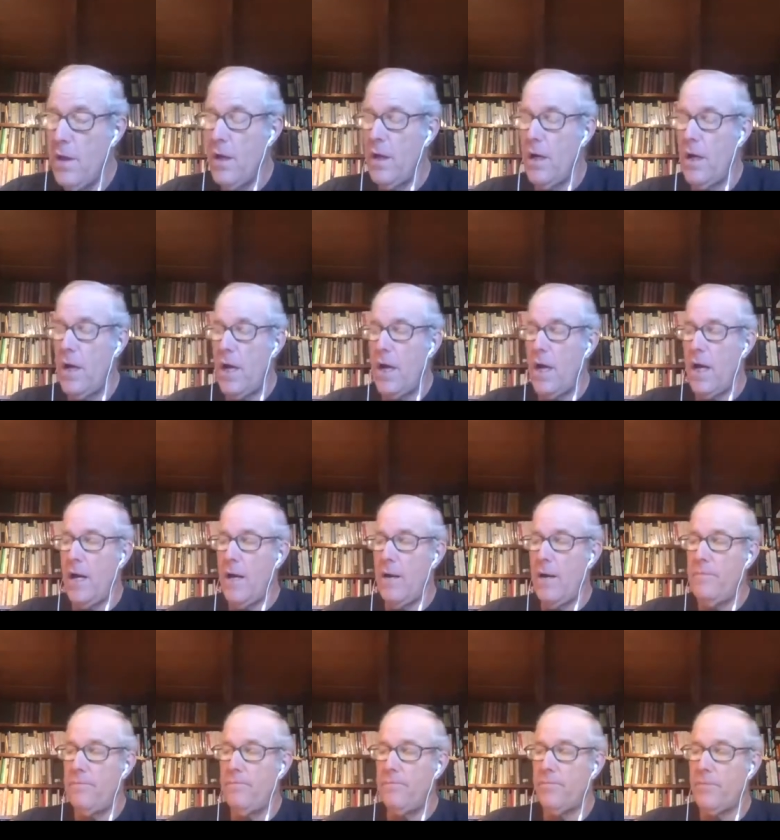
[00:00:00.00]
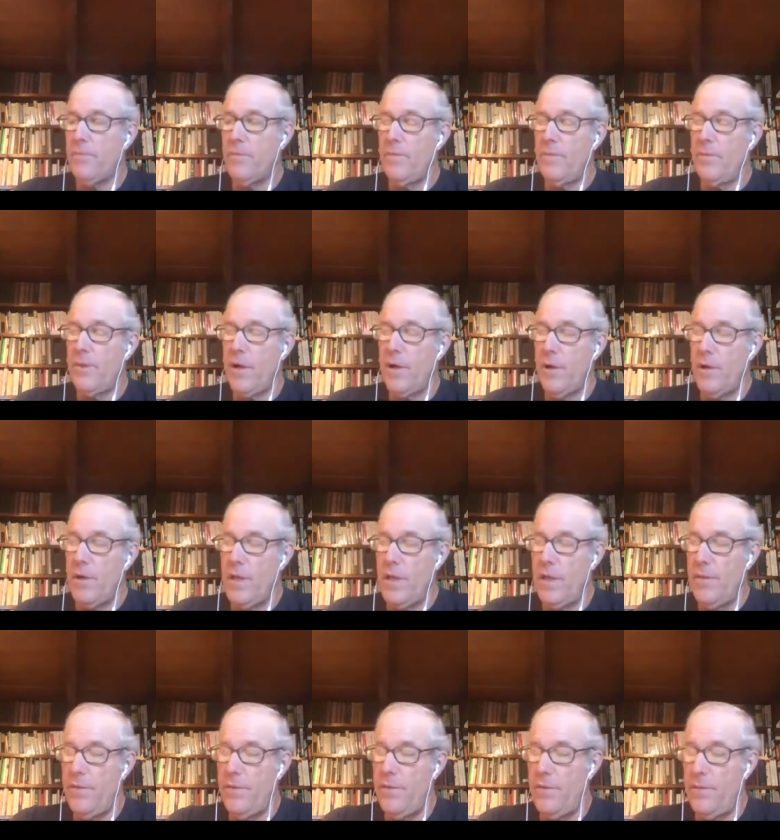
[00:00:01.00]
um, there
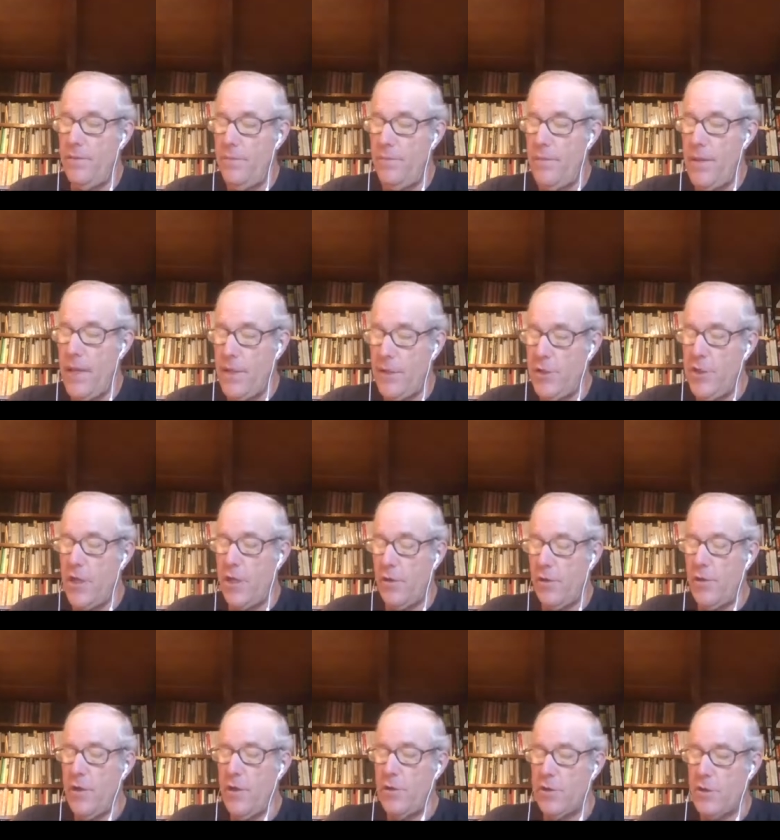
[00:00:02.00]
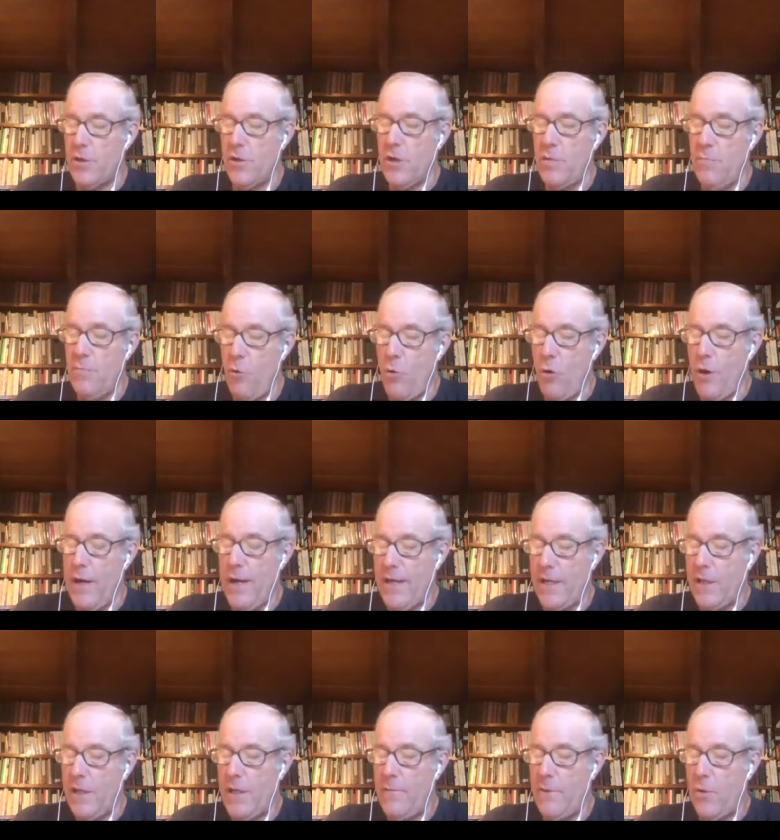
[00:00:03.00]
in general there are certainly more
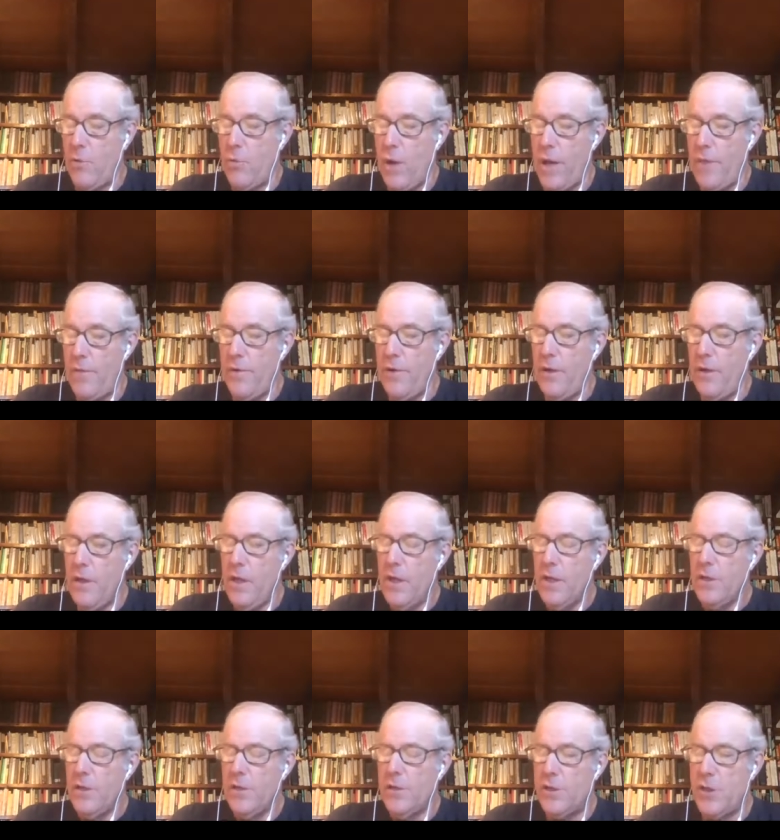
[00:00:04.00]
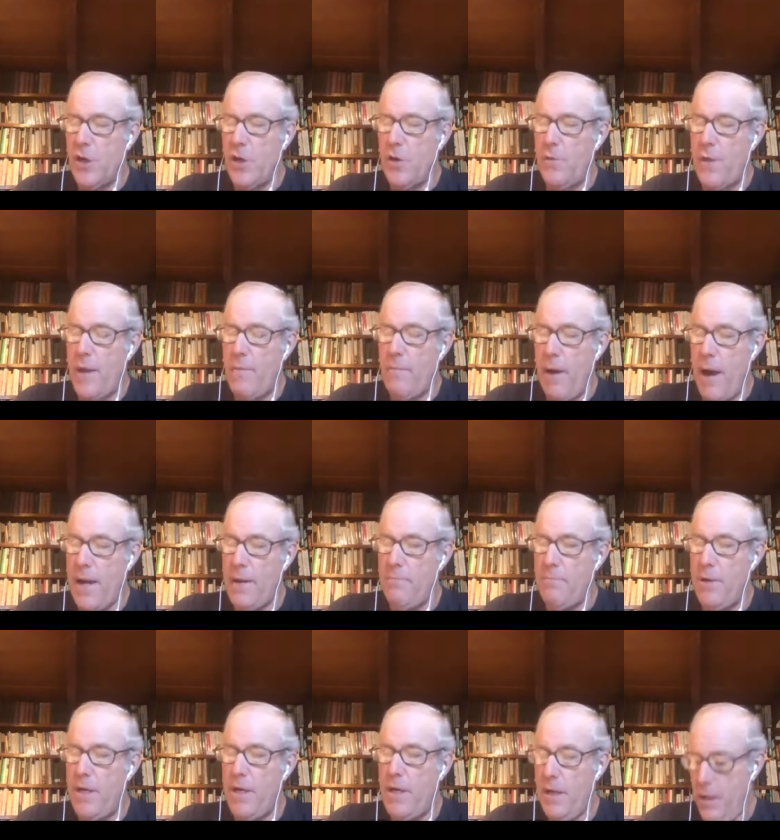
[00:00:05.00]
inclement weather, so they might
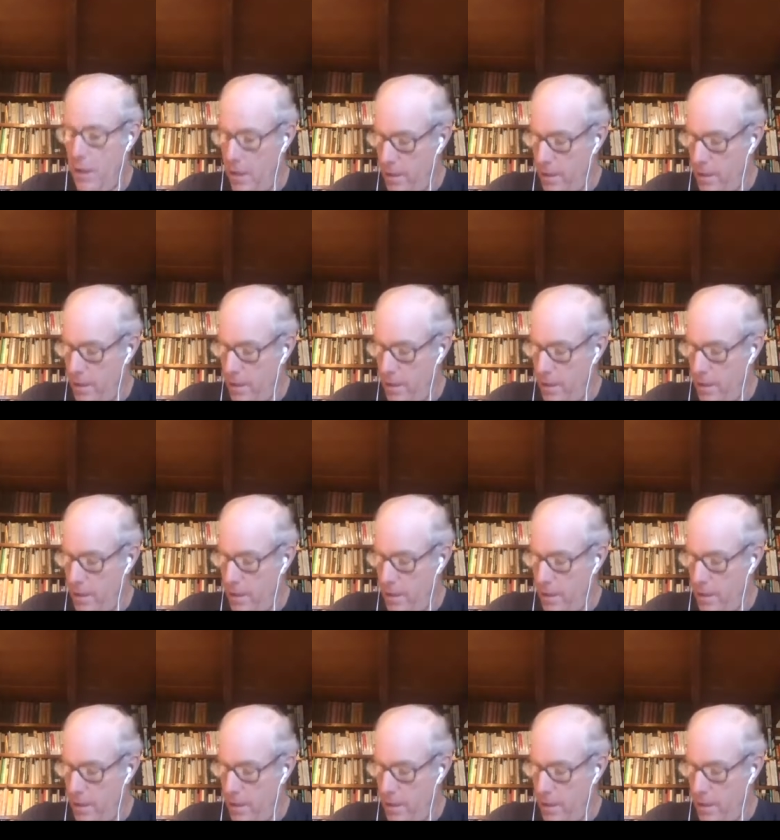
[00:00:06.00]
be